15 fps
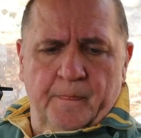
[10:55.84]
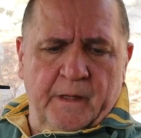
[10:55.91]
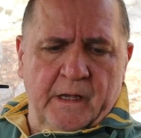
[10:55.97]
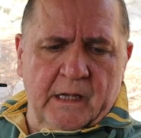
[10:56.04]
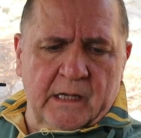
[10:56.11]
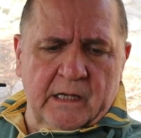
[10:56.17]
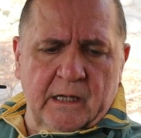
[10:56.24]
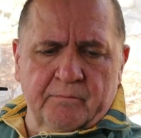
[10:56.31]

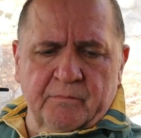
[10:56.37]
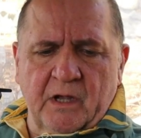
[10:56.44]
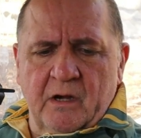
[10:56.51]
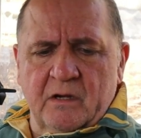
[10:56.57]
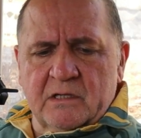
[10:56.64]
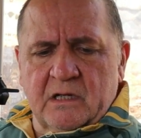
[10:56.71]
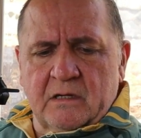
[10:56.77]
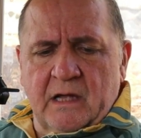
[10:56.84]
I am
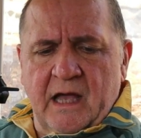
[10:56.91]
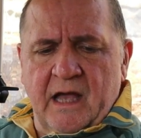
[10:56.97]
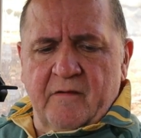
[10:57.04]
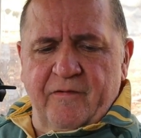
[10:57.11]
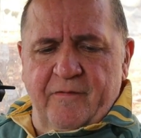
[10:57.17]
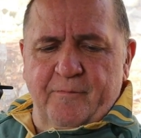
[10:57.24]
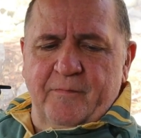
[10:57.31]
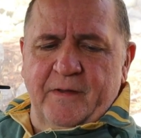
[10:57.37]
going to
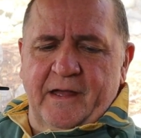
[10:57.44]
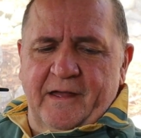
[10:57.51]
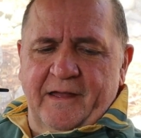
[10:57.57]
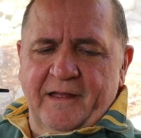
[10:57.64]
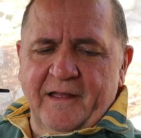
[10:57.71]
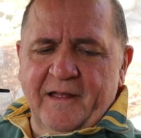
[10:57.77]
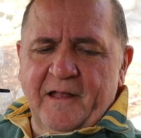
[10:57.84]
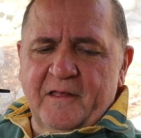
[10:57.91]
have
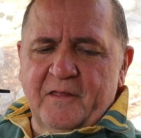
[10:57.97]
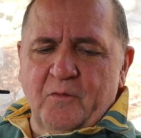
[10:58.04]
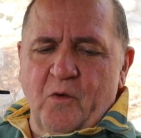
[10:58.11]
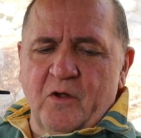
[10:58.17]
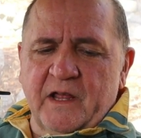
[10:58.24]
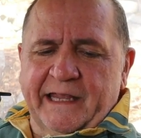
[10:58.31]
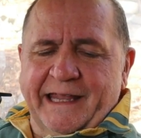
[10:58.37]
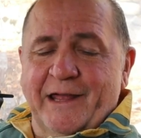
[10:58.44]
the
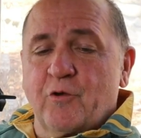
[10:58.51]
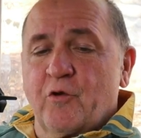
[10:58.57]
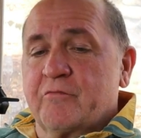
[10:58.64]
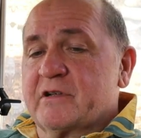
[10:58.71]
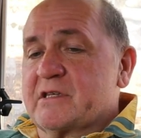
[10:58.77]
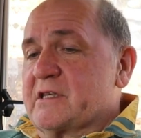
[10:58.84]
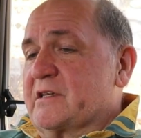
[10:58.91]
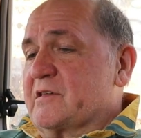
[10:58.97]
one I cannot
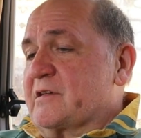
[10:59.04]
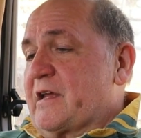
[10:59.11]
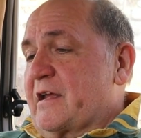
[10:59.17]
resist.